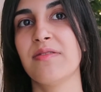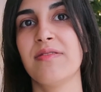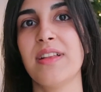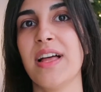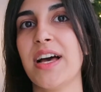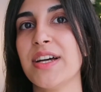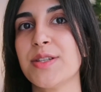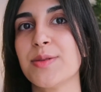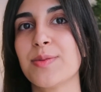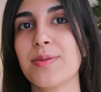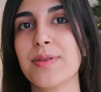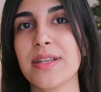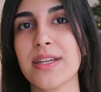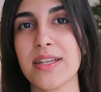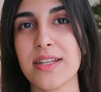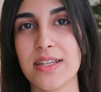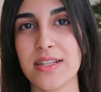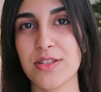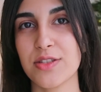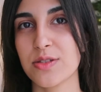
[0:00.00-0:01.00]

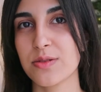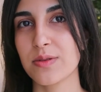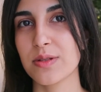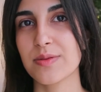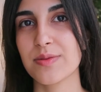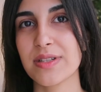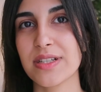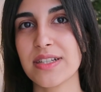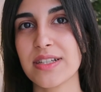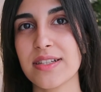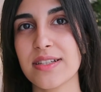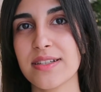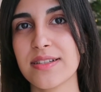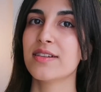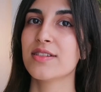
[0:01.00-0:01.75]
flash-plated jewelry.